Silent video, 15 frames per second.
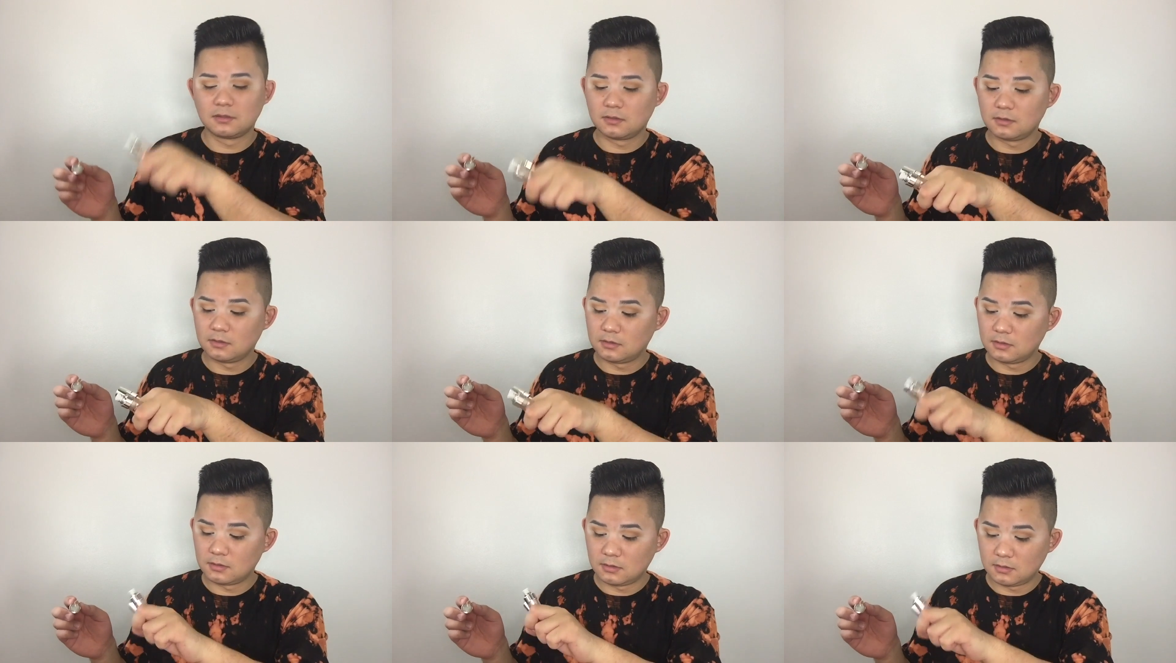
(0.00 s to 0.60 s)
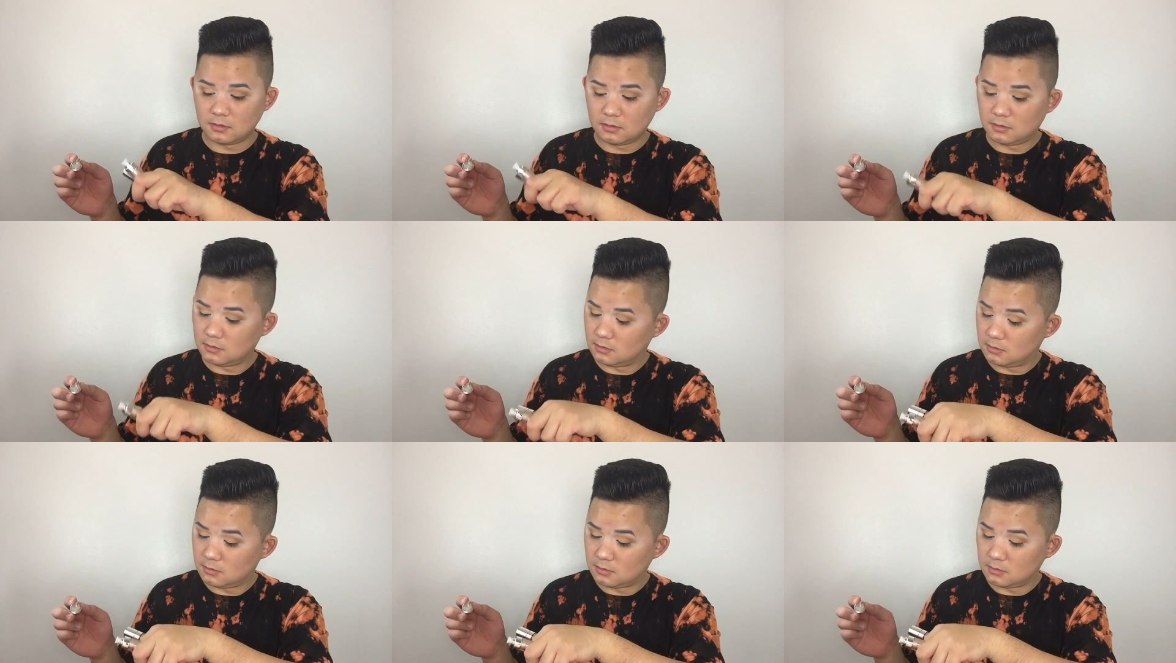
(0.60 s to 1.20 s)

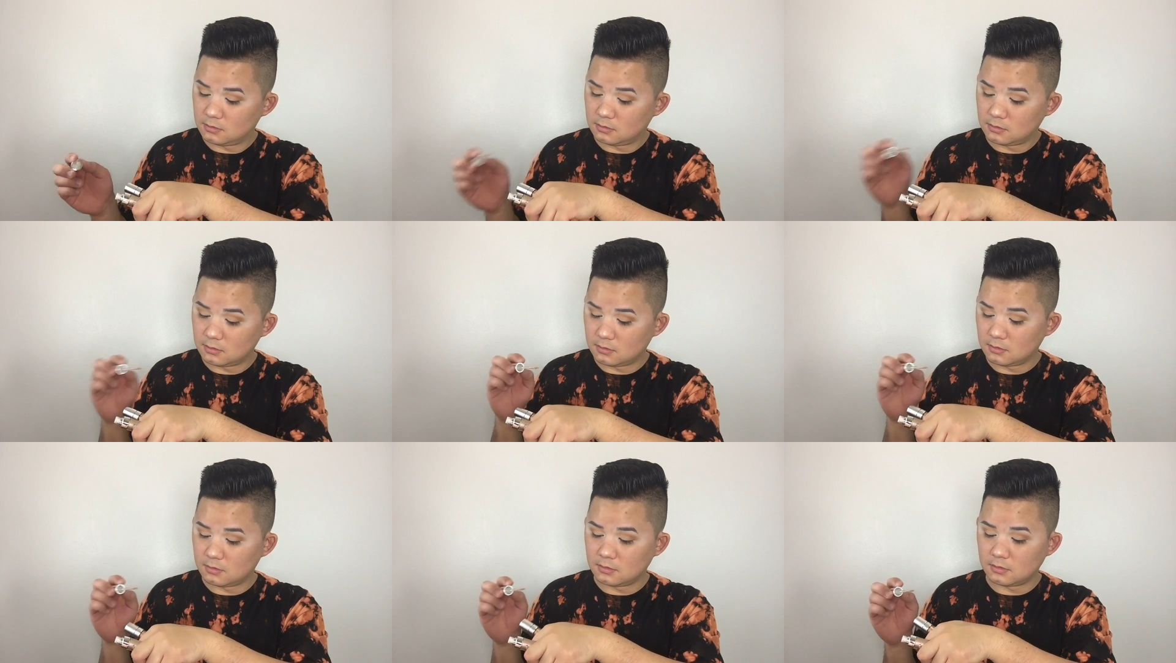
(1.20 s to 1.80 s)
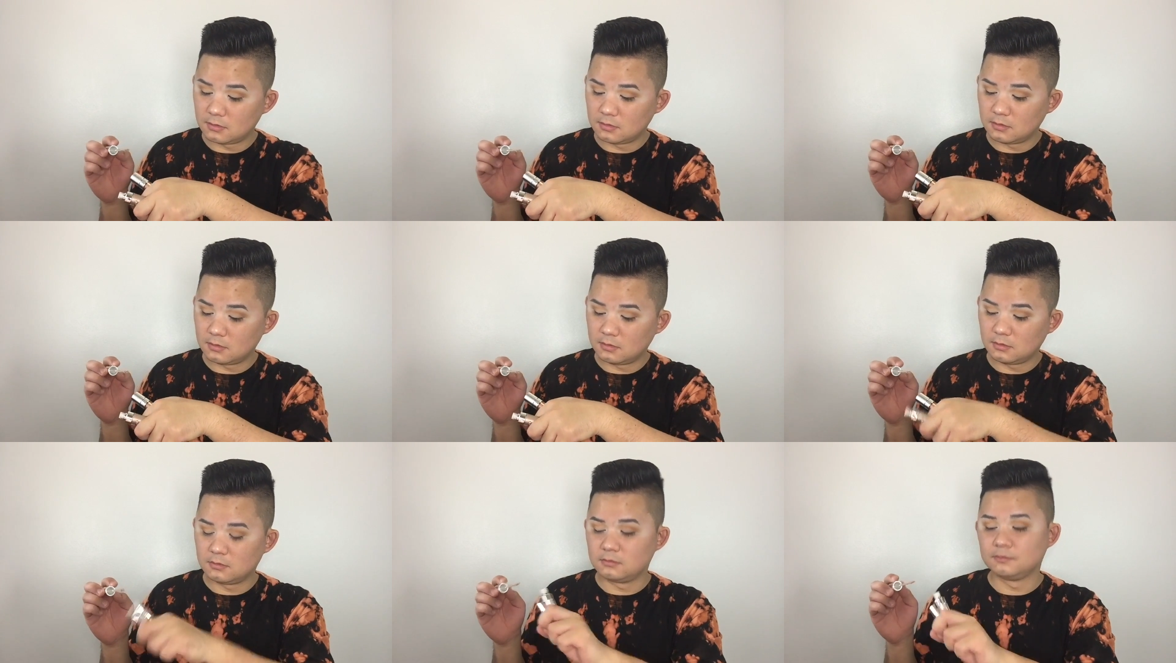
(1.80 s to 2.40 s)

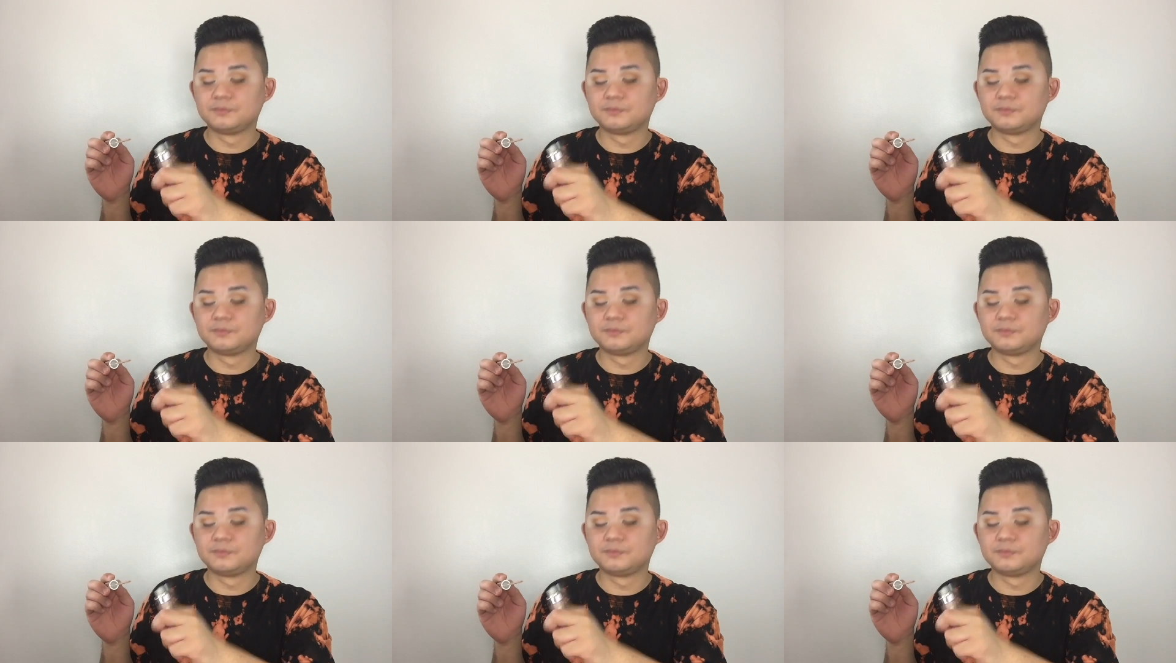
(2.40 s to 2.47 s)
Nobody speaks.